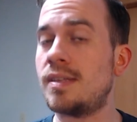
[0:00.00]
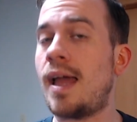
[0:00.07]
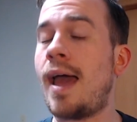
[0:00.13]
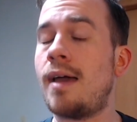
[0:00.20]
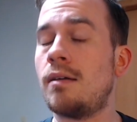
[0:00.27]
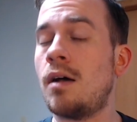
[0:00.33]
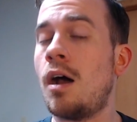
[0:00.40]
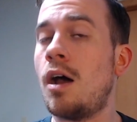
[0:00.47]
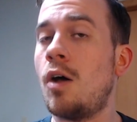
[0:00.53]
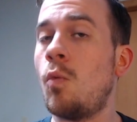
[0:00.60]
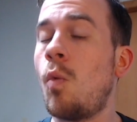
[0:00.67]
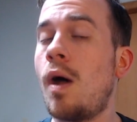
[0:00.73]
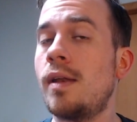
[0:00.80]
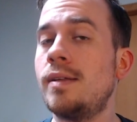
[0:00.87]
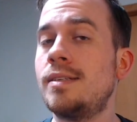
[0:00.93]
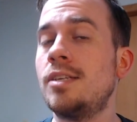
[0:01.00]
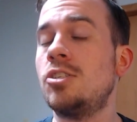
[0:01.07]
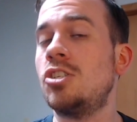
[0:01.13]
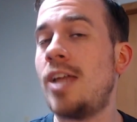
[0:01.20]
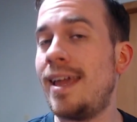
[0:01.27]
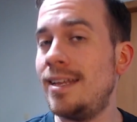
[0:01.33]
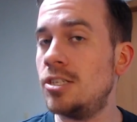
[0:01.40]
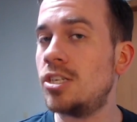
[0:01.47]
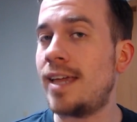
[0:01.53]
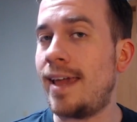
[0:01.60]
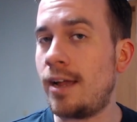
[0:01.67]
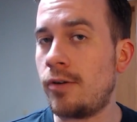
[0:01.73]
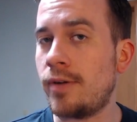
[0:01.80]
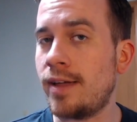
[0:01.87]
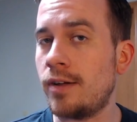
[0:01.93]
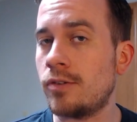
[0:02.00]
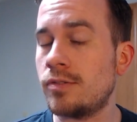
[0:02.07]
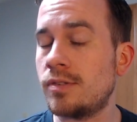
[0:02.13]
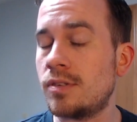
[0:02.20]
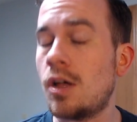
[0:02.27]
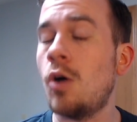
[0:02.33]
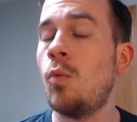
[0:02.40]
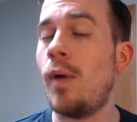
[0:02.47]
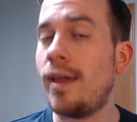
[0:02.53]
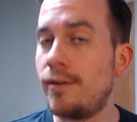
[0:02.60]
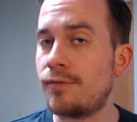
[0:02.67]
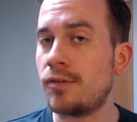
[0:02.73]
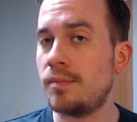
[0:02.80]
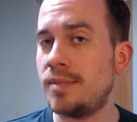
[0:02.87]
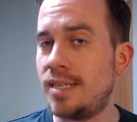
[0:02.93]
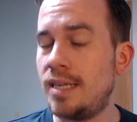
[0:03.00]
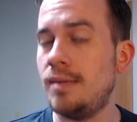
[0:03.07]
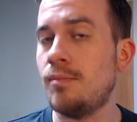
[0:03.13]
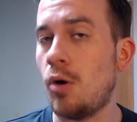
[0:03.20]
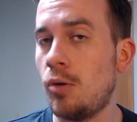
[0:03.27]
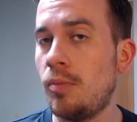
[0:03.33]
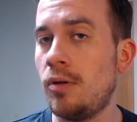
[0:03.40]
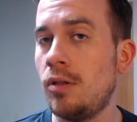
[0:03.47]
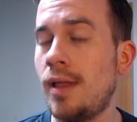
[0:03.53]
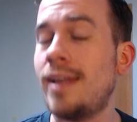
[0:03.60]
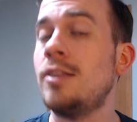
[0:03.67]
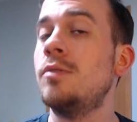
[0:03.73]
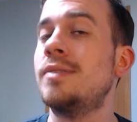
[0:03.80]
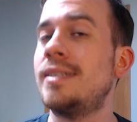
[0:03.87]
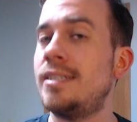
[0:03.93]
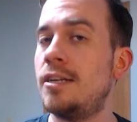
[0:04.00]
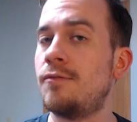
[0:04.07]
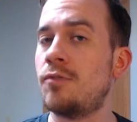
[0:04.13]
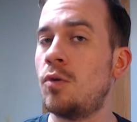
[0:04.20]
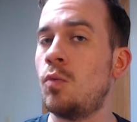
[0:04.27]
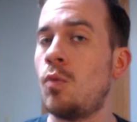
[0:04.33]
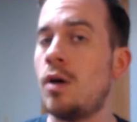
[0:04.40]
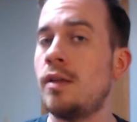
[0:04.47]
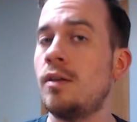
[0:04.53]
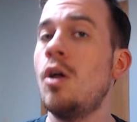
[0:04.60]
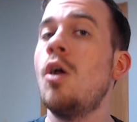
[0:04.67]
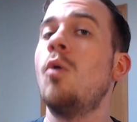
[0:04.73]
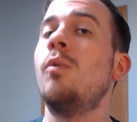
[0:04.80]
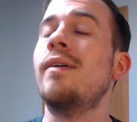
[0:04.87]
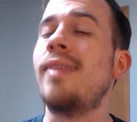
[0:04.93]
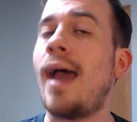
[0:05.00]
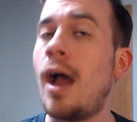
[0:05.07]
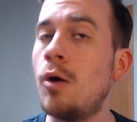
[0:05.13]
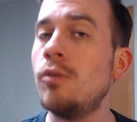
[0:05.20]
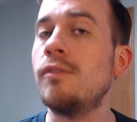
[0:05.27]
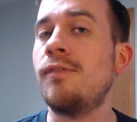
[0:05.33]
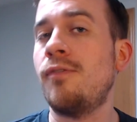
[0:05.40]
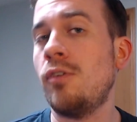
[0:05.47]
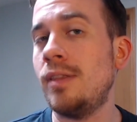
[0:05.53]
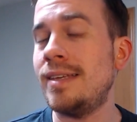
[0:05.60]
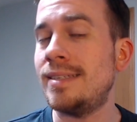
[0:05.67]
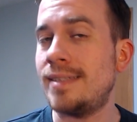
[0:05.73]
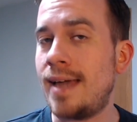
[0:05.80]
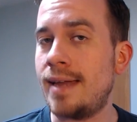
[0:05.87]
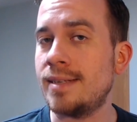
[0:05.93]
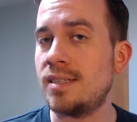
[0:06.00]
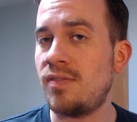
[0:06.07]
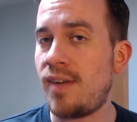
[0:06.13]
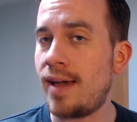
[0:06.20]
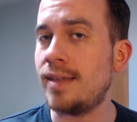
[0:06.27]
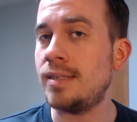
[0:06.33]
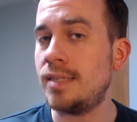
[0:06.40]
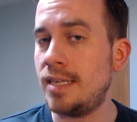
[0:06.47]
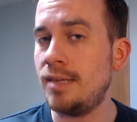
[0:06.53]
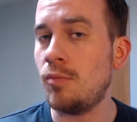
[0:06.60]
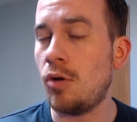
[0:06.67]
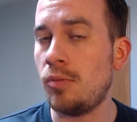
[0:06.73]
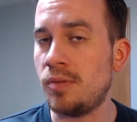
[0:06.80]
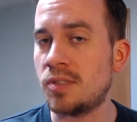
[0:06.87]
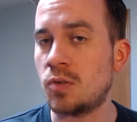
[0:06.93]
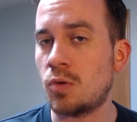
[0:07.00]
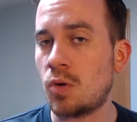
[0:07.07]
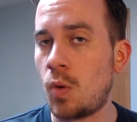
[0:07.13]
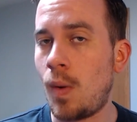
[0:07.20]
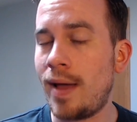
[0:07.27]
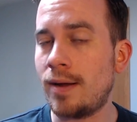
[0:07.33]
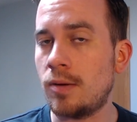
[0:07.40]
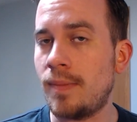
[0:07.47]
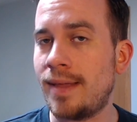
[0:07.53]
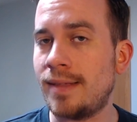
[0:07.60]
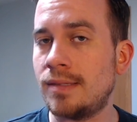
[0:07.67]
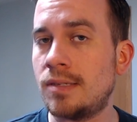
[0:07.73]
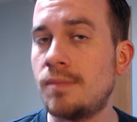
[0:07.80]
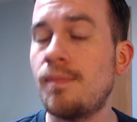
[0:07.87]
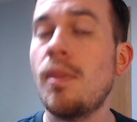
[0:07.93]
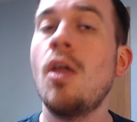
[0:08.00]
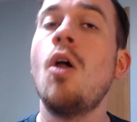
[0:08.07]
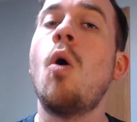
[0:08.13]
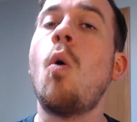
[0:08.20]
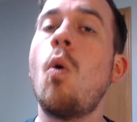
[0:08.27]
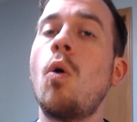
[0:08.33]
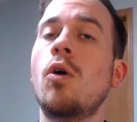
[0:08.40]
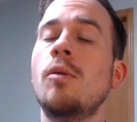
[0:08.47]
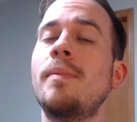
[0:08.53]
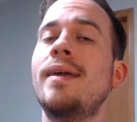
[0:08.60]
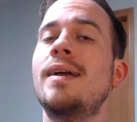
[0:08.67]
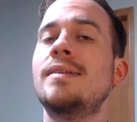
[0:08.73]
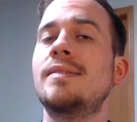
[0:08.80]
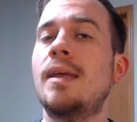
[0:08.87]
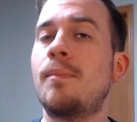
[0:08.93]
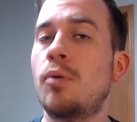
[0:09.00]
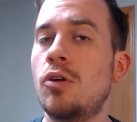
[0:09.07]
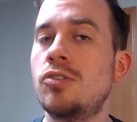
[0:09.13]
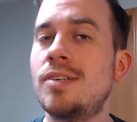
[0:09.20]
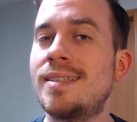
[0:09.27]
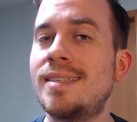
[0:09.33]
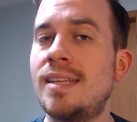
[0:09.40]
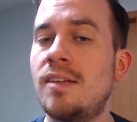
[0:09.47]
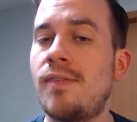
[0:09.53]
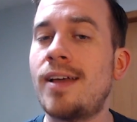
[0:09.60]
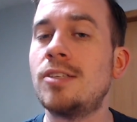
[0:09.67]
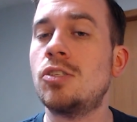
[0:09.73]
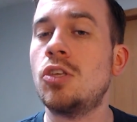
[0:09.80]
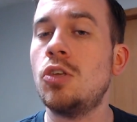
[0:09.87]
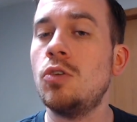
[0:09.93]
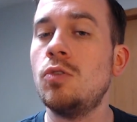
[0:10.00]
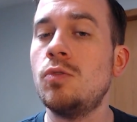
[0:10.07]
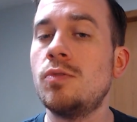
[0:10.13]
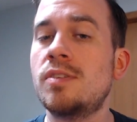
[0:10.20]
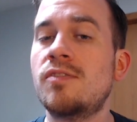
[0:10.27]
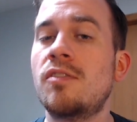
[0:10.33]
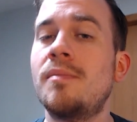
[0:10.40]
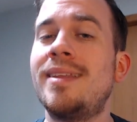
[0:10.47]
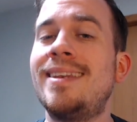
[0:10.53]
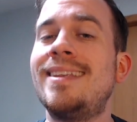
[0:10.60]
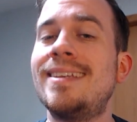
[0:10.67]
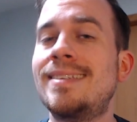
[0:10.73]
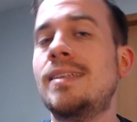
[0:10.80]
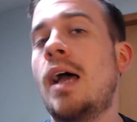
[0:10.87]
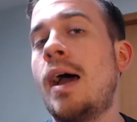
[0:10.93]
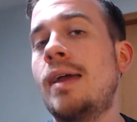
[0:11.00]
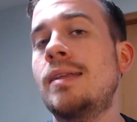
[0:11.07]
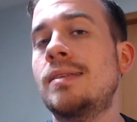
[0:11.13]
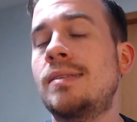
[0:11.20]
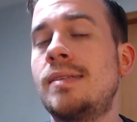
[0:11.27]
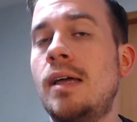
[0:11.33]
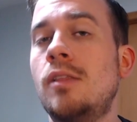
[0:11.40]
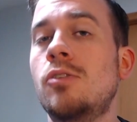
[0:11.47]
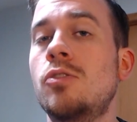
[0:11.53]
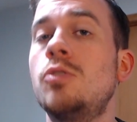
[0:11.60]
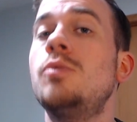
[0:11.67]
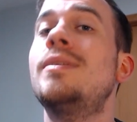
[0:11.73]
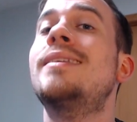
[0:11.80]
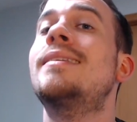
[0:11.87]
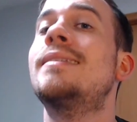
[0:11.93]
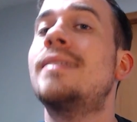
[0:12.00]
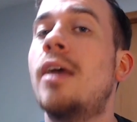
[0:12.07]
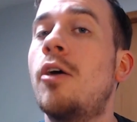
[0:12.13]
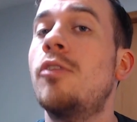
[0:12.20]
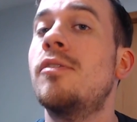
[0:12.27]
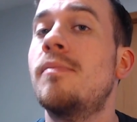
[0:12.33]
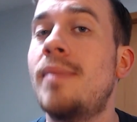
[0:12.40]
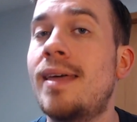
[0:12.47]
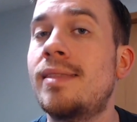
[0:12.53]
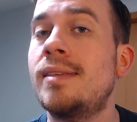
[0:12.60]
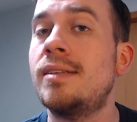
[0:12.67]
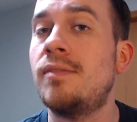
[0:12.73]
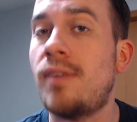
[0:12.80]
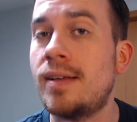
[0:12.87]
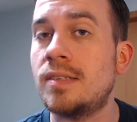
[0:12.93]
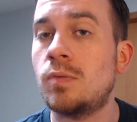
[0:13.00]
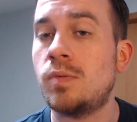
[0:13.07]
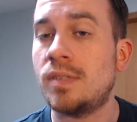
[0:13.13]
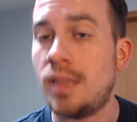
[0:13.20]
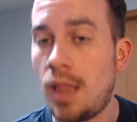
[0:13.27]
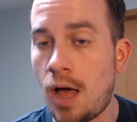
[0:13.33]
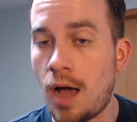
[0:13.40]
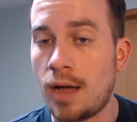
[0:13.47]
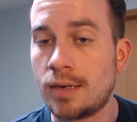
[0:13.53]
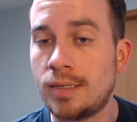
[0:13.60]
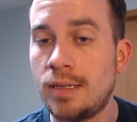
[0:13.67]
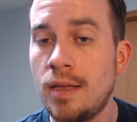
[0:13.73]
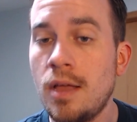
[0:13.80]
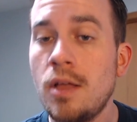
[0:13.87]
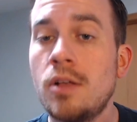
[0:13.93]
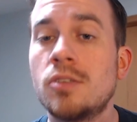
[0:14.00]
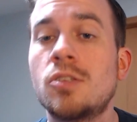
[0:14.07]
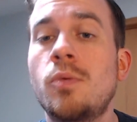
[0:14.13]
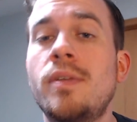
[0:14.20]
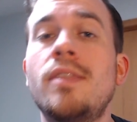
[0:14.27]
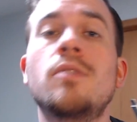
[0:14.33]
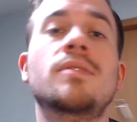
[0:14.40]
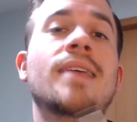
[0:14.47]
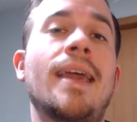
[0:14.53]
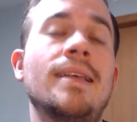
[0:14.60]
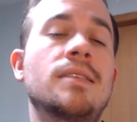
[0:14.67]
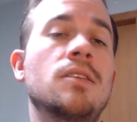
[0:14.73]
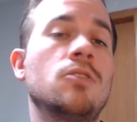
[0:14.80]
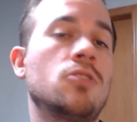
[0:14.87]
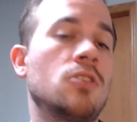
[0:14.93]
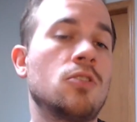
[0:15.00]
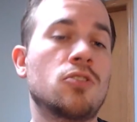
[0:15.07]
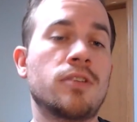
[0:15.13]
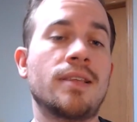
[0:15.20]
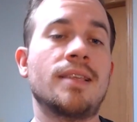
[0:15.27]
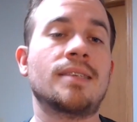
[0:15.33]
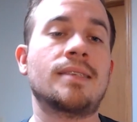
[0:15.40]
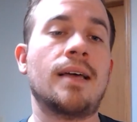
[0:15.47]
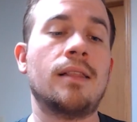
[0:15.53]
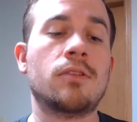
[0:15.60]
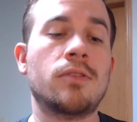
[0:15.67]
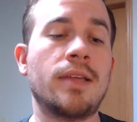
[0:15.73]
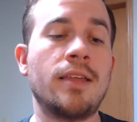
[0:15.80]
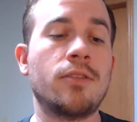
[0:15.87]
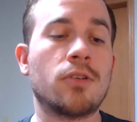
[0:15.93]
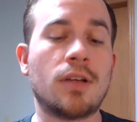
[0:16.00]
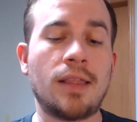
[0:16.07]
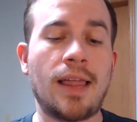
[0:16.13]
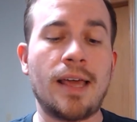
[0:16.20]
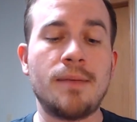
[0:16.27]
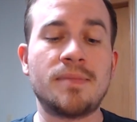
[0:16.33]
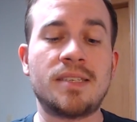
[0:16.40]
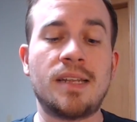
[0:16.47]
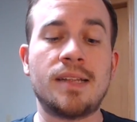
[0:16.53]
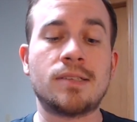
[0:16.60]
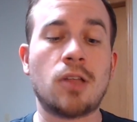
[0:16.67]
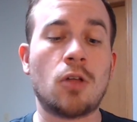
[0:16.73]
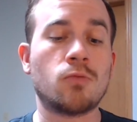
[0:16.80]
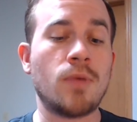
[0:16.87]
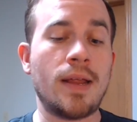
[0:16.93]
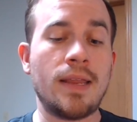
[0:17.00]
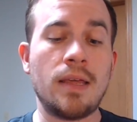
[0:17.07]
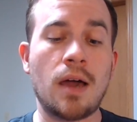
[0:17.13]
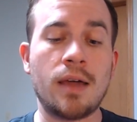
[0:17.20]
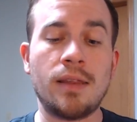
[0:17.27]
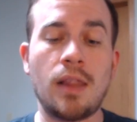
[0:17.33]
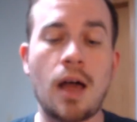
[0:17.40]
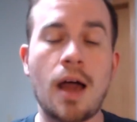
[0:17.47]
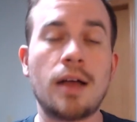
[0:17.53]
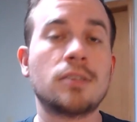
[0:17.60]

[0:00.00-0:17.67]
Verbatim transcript: uh, wanted to change carriers away from T-Mobile and use a different one without fully satisfying T-Mobile's requirements, or because they purchased the device used from the dishonest seller who didn't tell them that the device was locked. So in those cases, usually the seller either claims that it's already unlocked